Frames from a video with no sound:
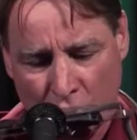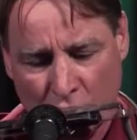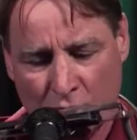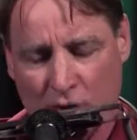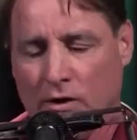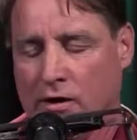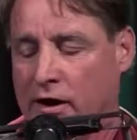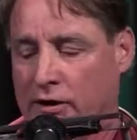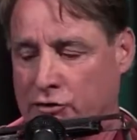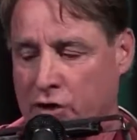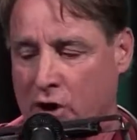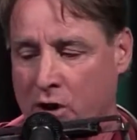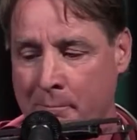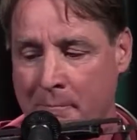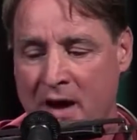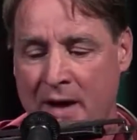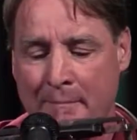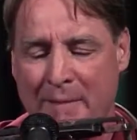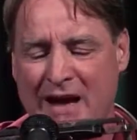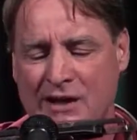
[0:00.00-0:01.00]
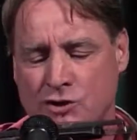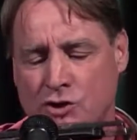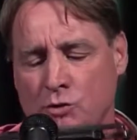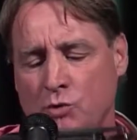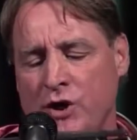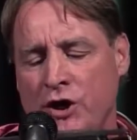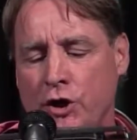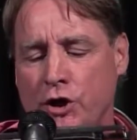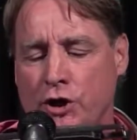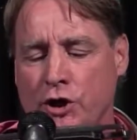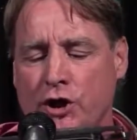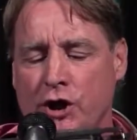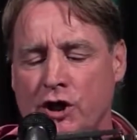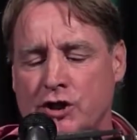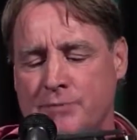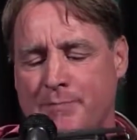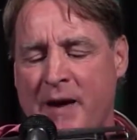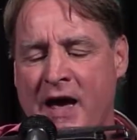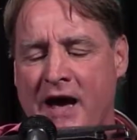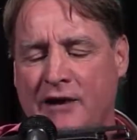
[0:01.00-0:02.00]
I tell my master when he
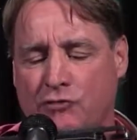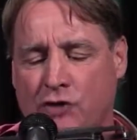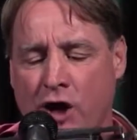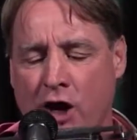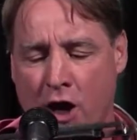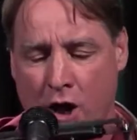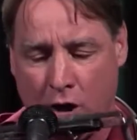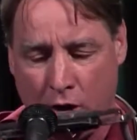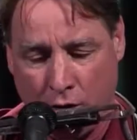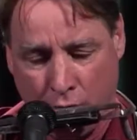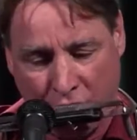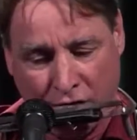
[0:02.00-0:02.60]
gets back, yeah.